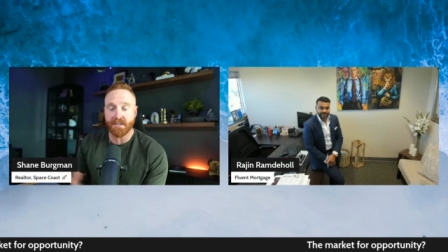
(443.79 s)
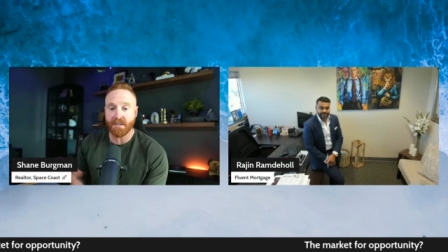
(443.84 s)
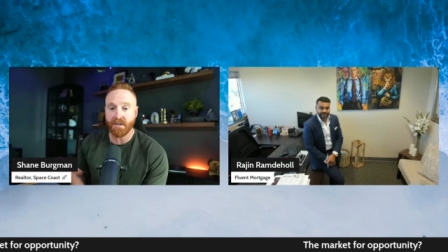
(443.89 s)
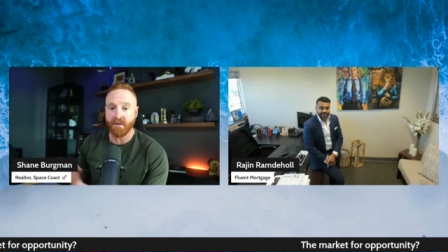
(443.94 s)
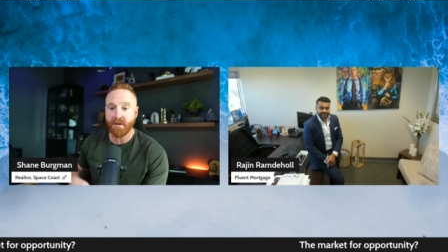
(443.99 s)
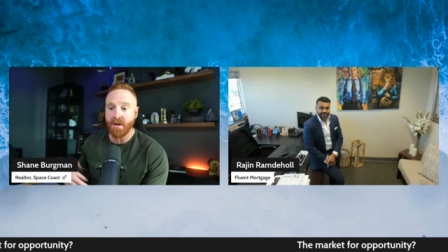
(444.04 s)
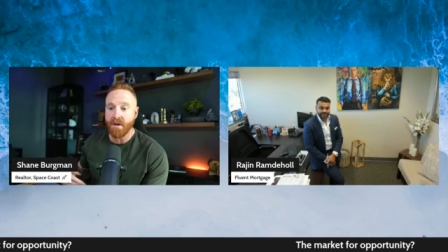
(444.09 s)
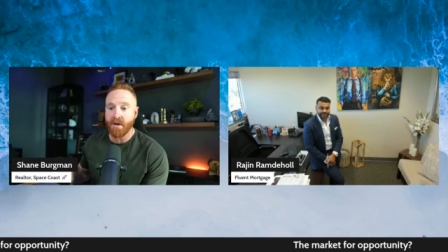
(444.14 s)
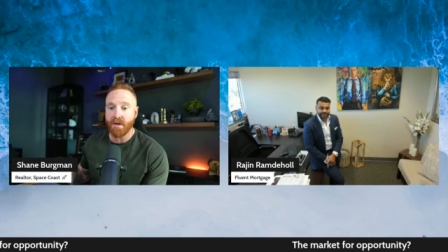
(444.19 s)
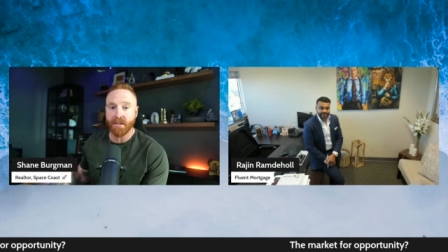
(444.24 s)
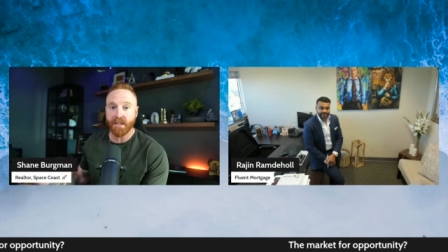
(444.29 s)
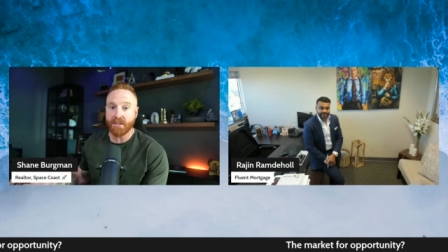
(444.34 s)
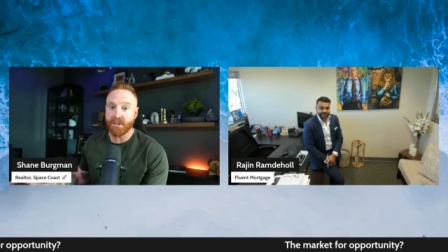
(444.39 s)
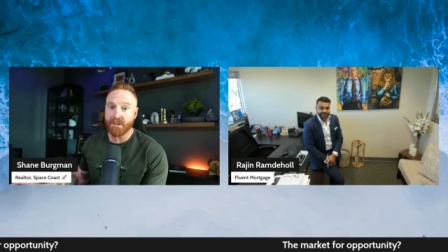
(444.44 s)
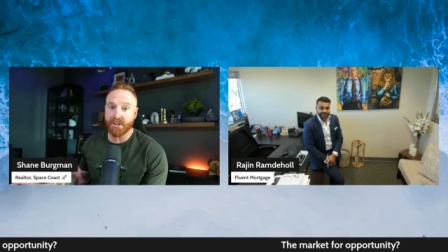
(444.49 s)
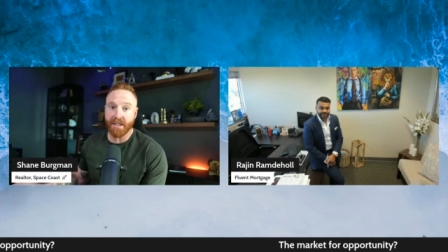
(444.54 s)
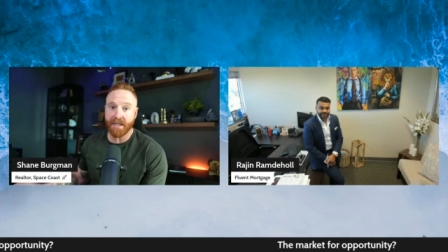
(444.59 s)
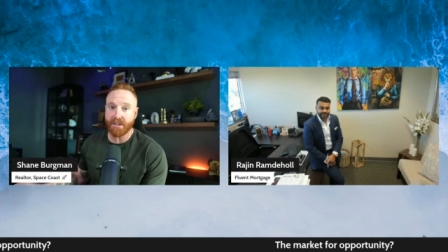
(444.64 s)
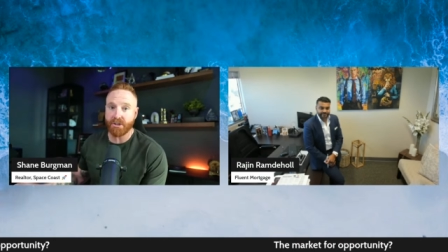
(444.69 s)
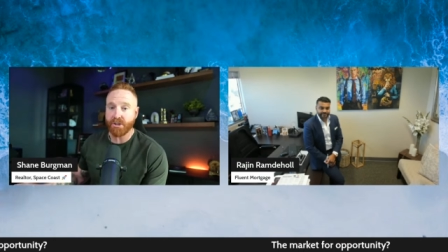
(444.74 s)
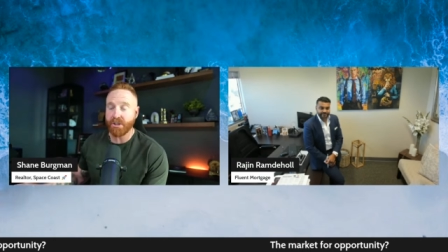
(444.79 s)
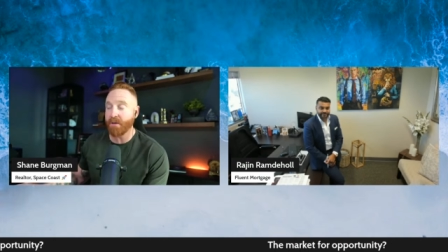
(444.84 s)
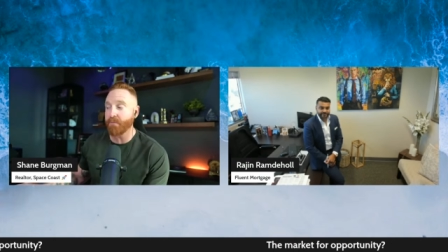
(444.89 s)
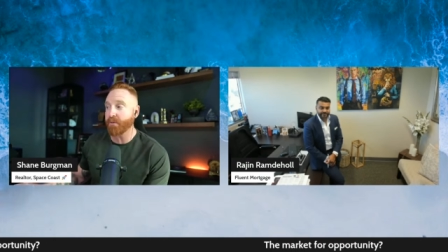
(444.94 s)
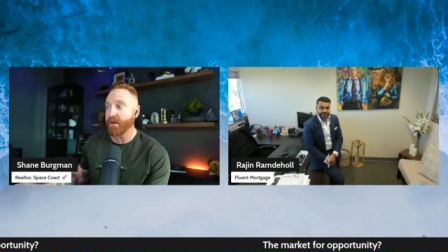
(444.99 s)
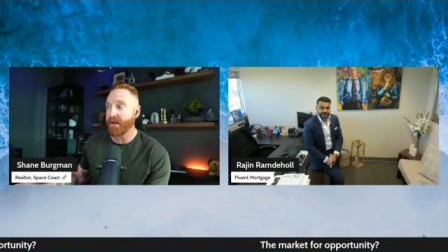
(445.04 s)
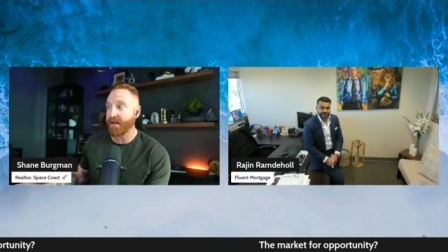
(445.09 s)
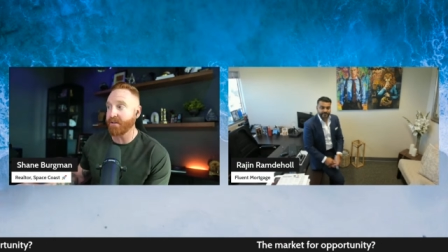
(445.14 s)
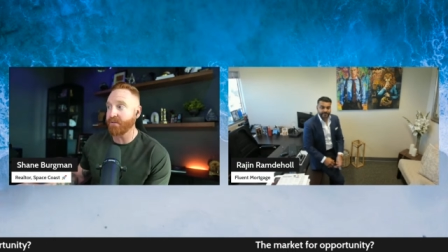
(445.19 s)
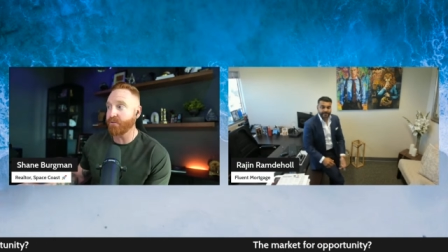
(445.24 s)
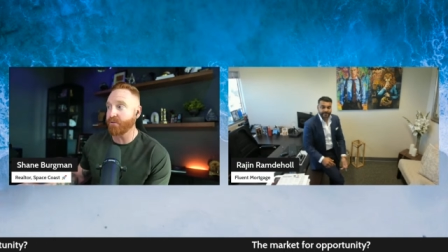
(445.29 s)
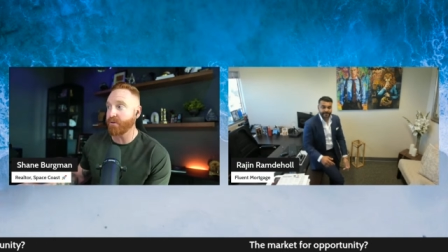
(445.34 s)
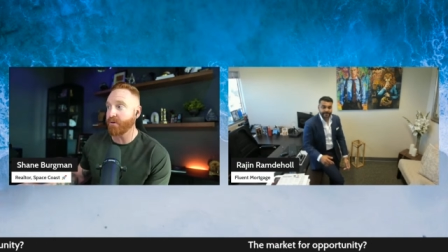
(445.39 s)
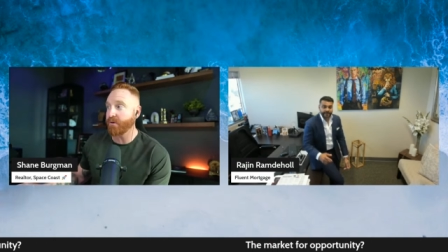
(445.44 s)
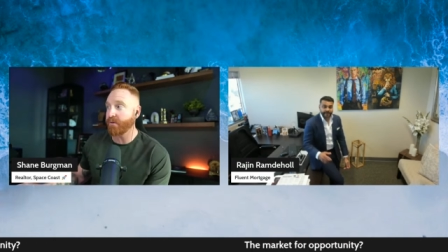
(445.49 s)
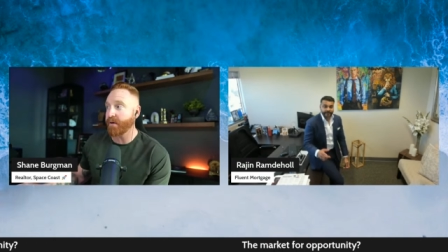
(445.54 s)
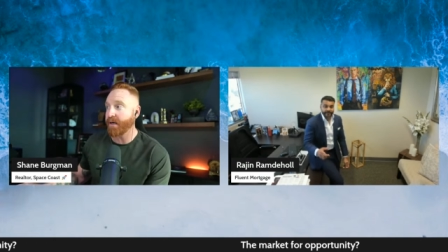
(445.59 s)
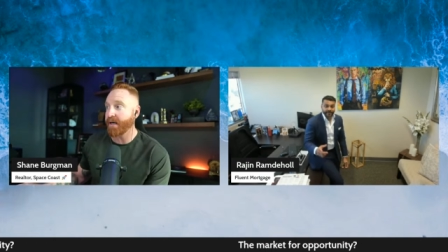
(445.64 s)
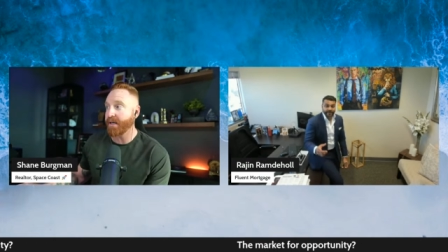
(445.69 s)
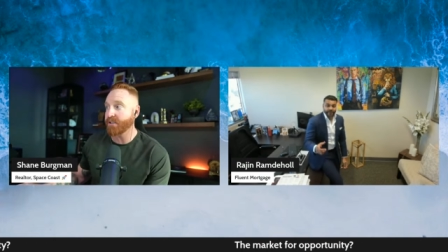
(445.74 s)
So let's just like jump right into it,
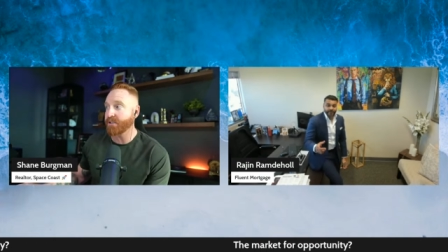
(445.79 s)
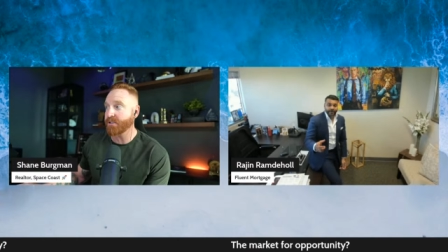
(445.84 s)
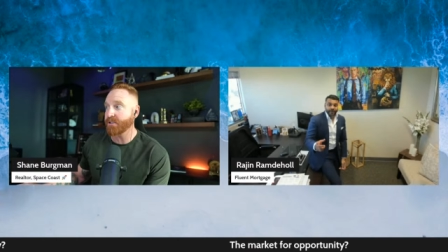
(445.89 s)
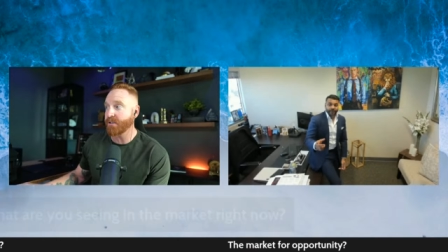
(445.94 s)
Raj.